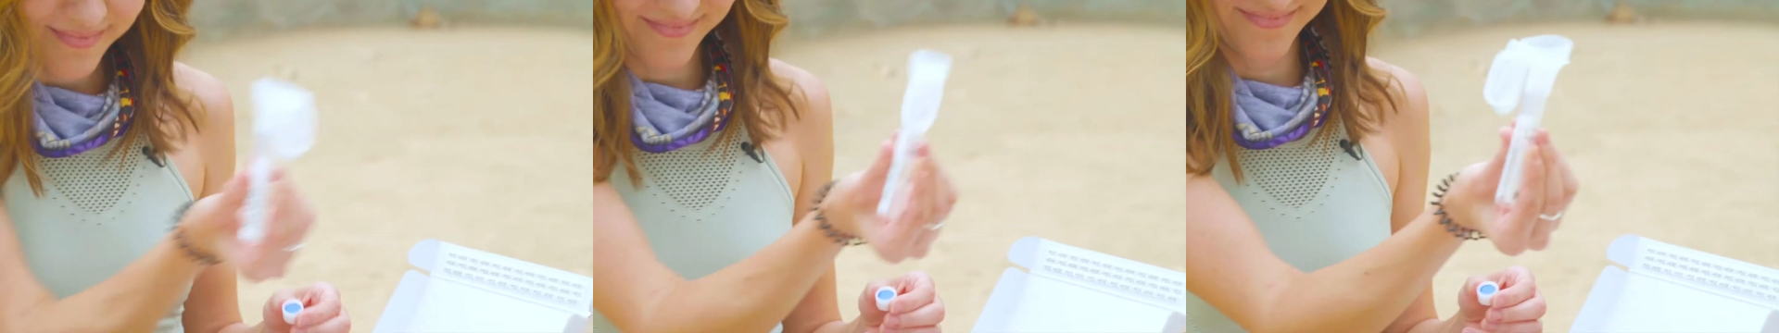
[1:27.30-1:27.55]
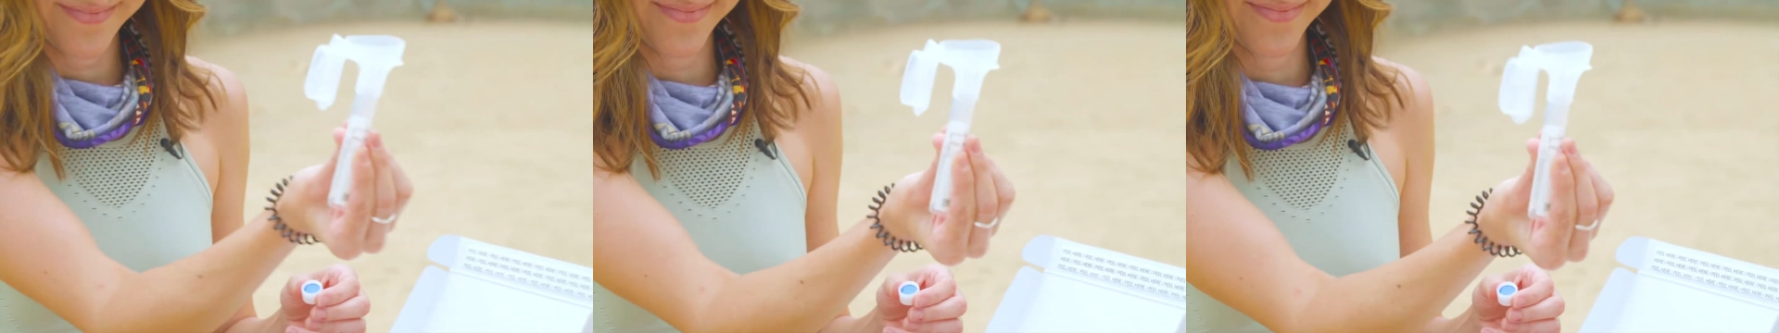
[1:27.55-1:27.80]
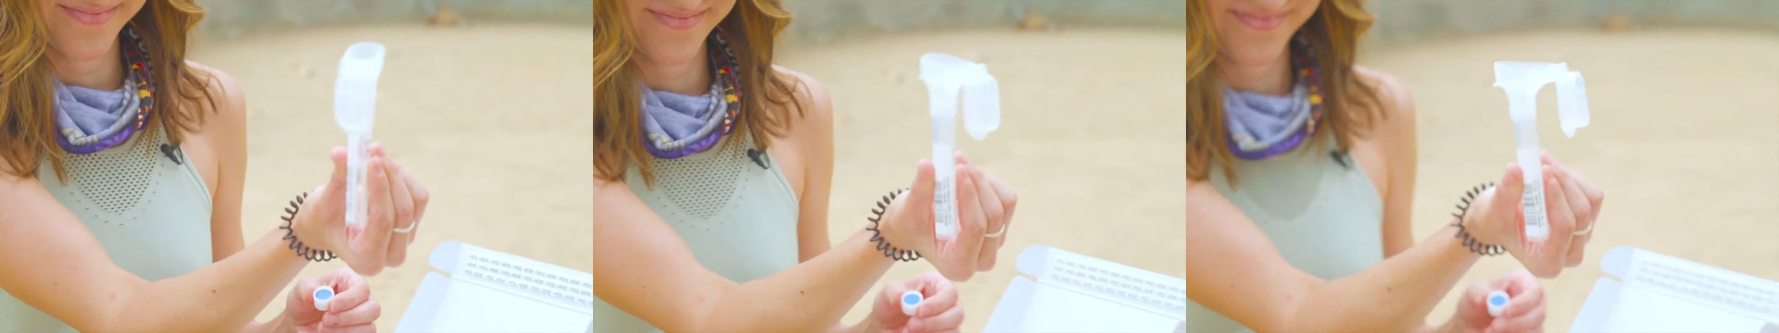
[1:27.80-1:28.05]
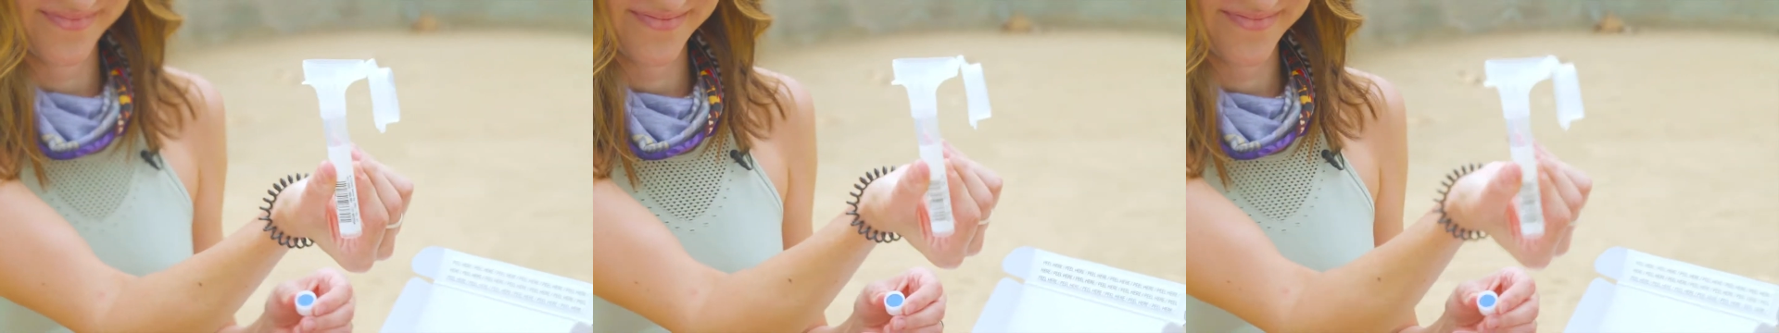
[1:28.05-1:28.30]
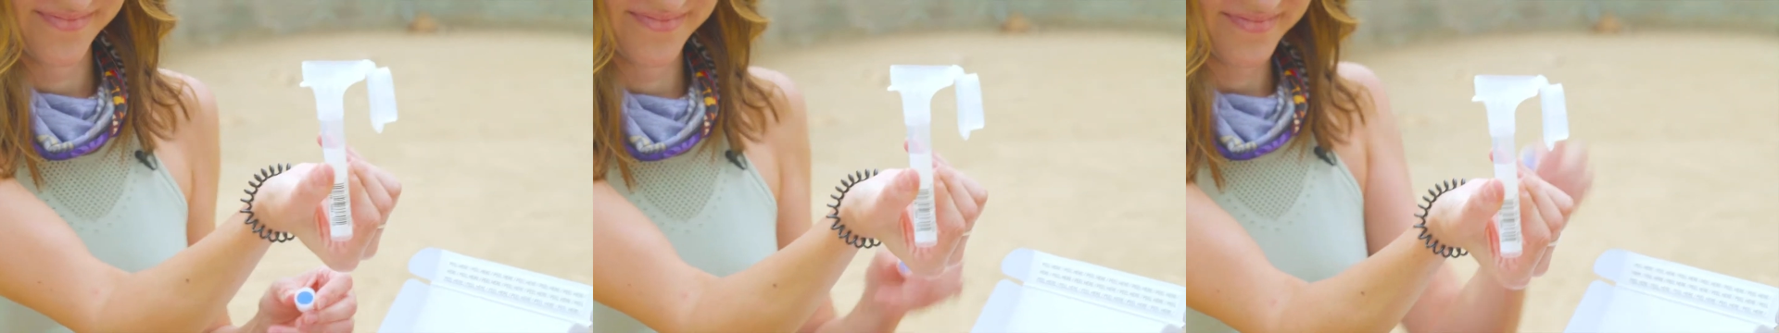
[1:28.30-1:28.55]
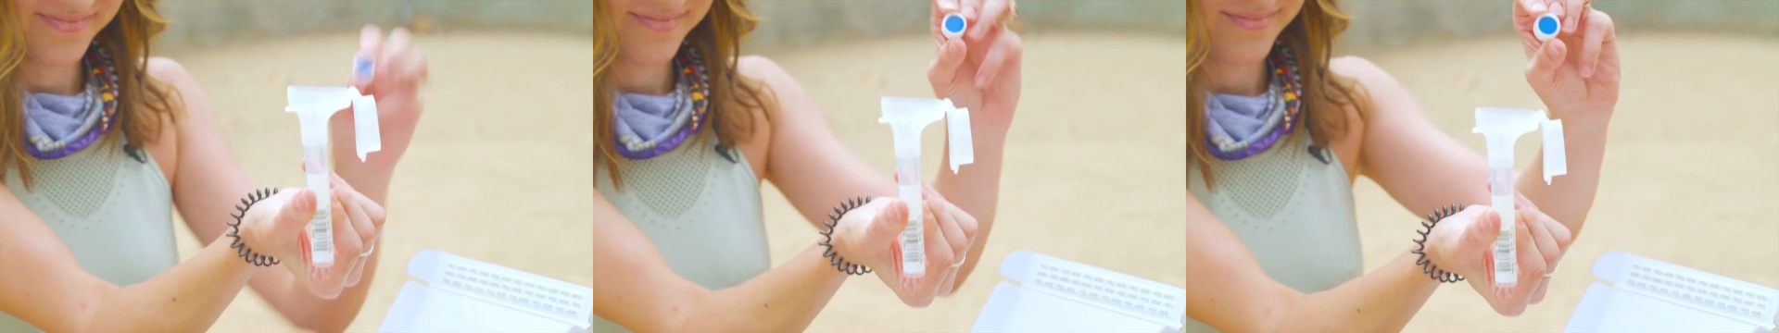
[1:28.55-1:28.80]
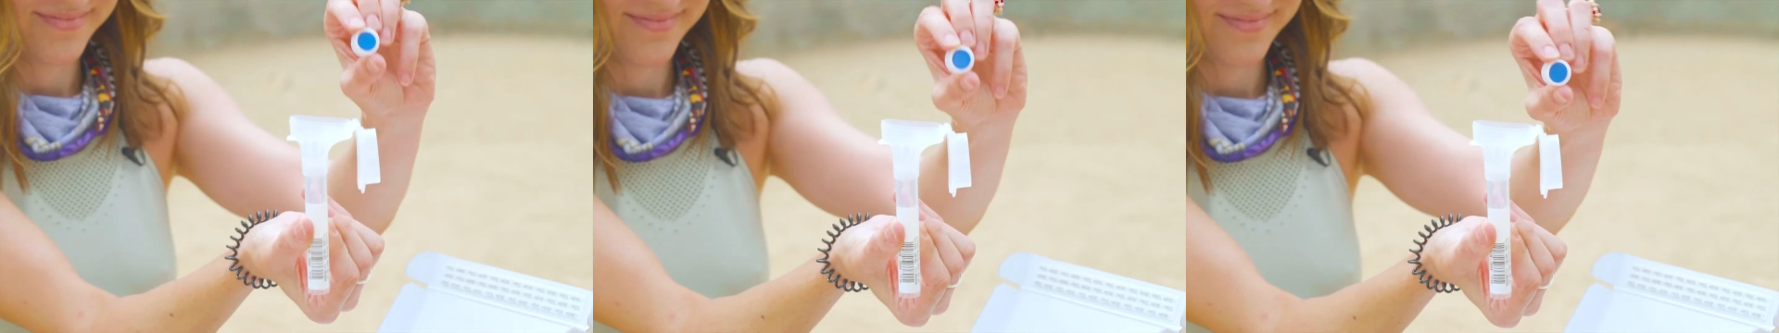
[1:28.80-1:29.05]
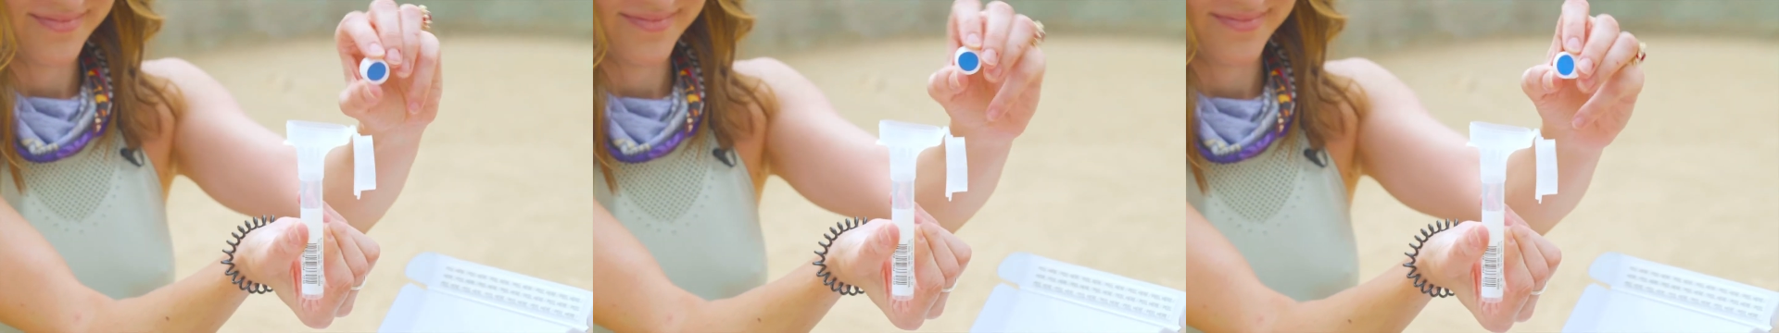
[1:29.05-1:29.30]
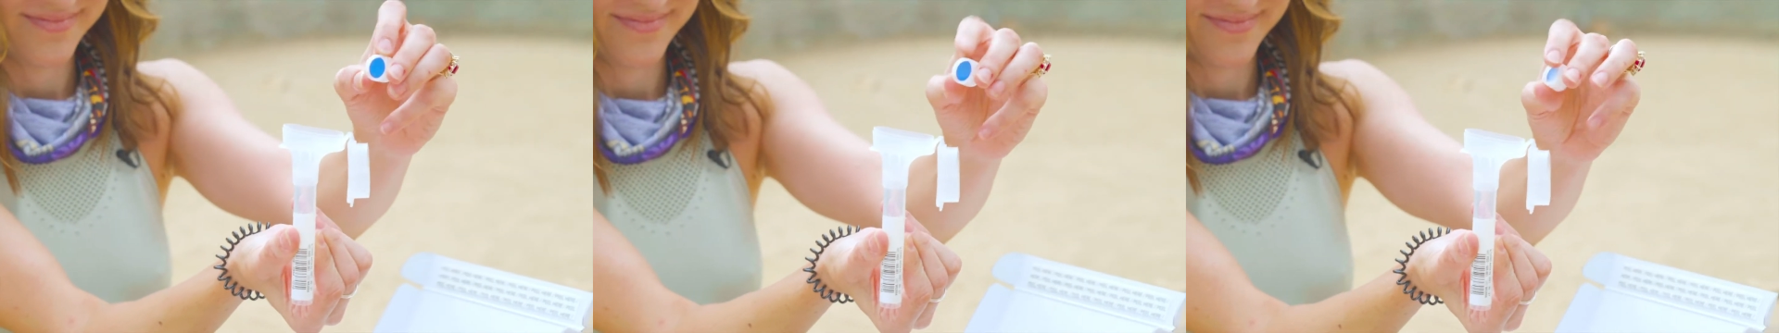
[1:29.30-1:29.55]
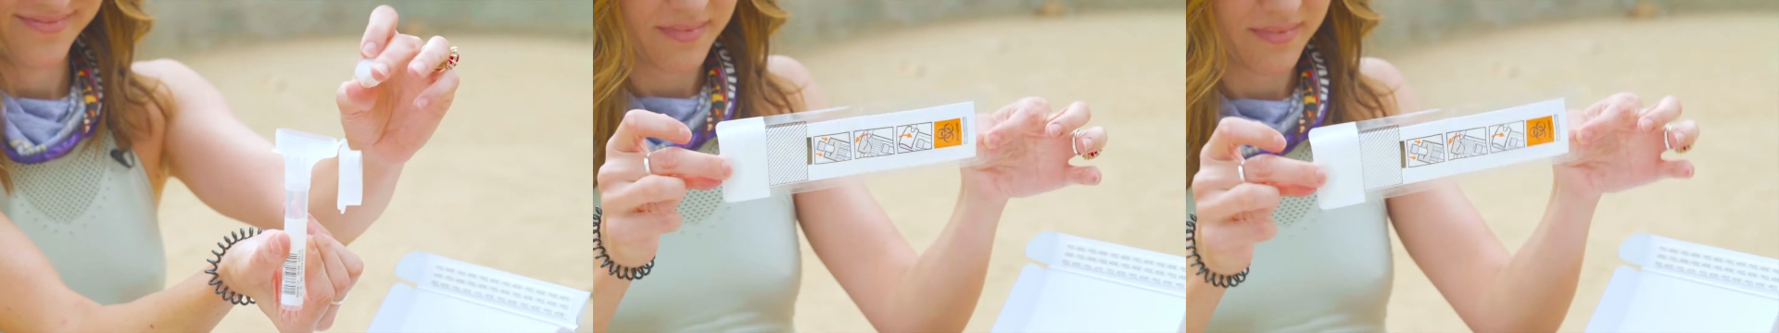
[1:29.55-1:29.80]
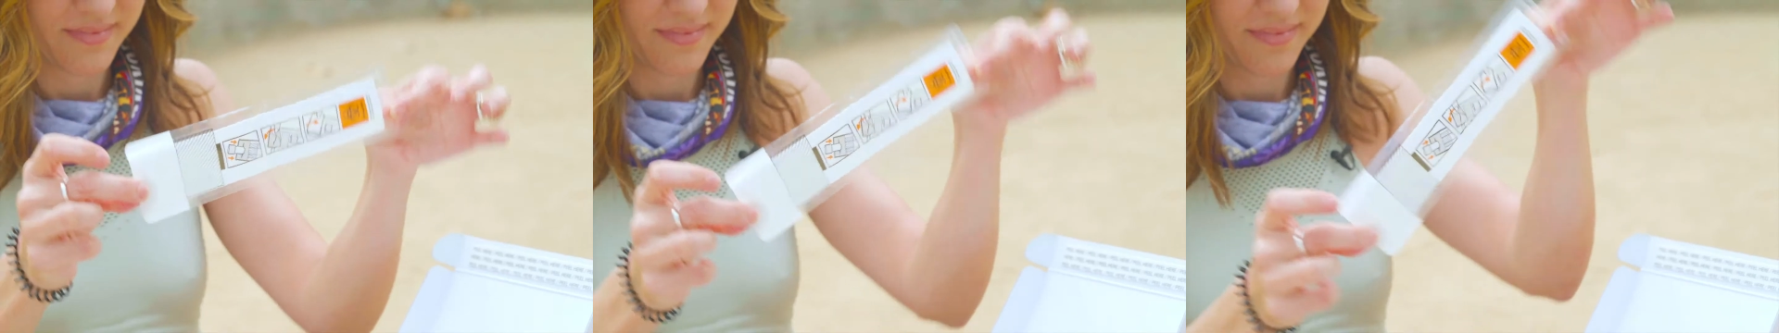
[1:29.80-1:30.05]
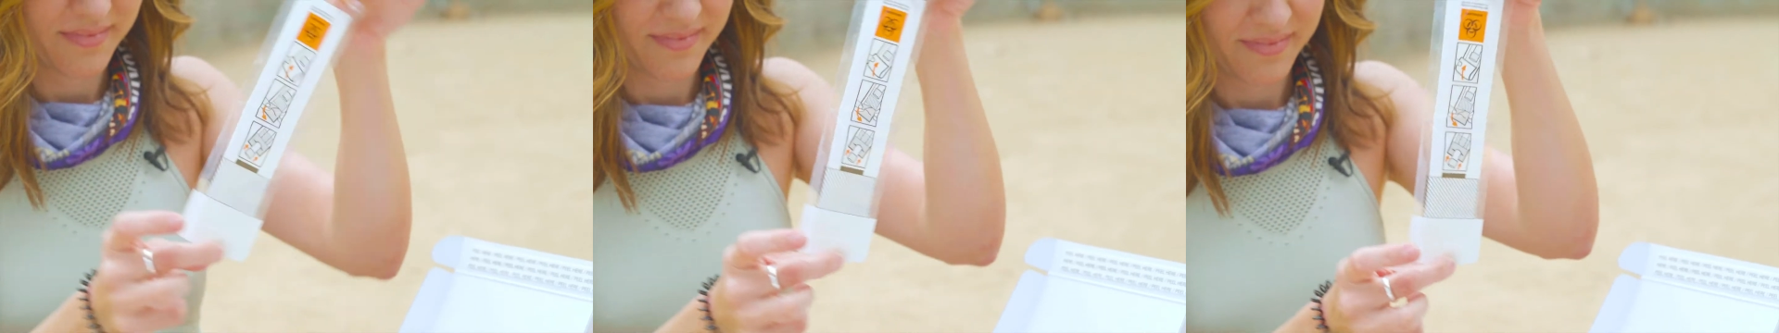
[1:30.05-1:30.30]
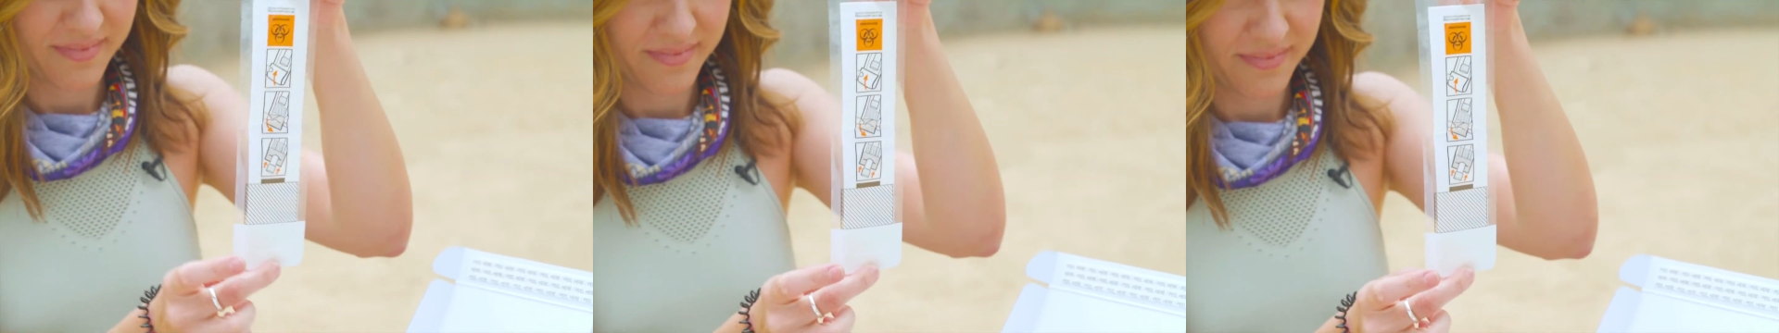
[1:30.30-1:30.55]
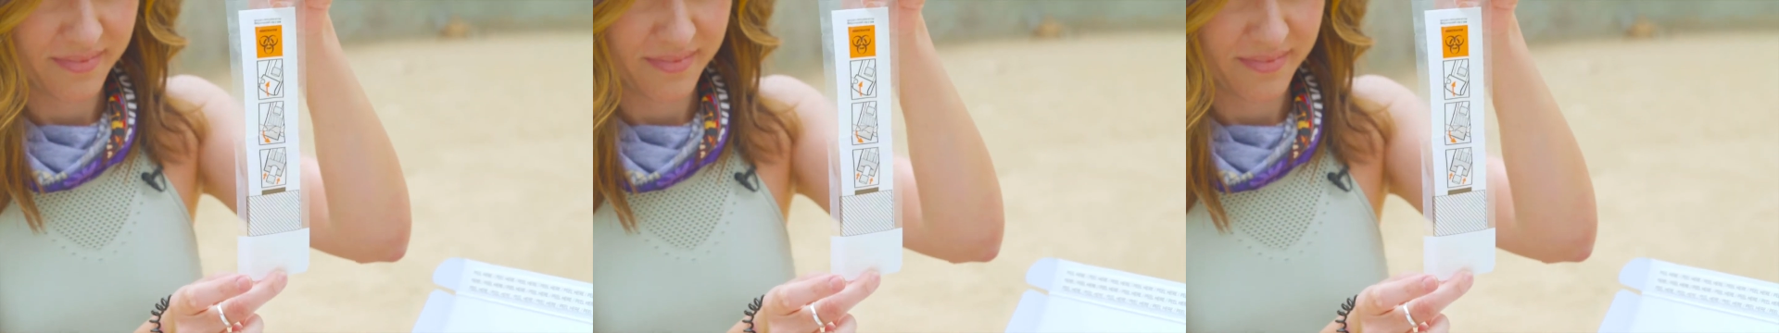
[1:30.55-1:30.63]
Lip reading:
No face is visible, so there are no lips to read.